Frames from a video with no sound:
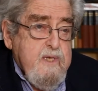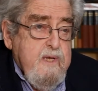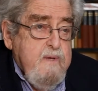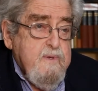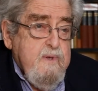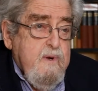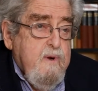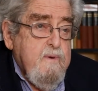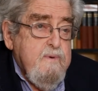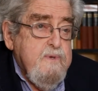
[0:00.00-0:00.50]

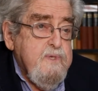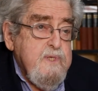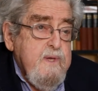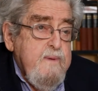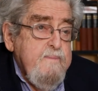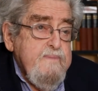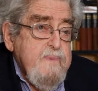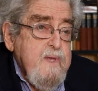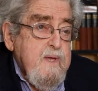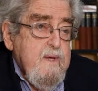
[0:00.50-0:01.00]
That they're always,
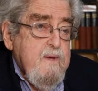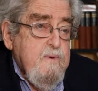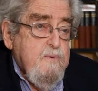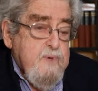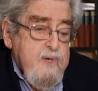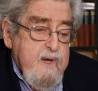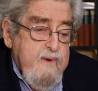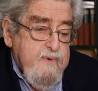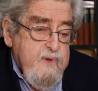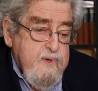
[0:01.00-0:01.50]

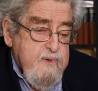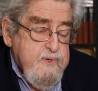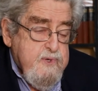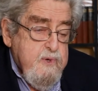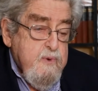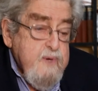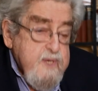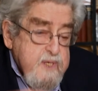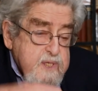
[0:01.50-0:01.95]
whatever you do,